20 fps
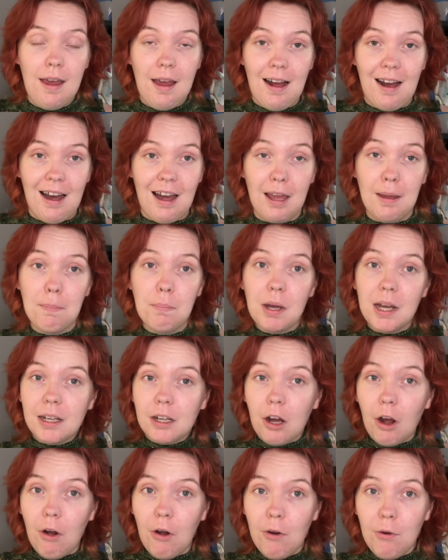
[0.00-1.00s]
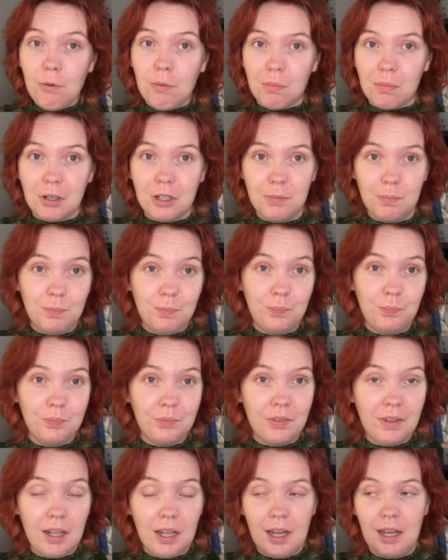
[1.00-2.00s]
I'm back home.
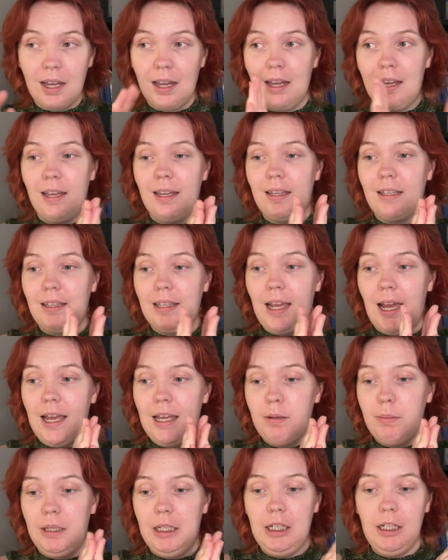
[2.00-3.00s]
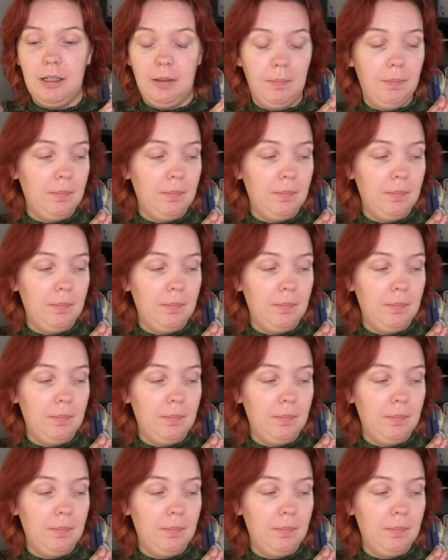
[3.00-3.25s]
Yay me.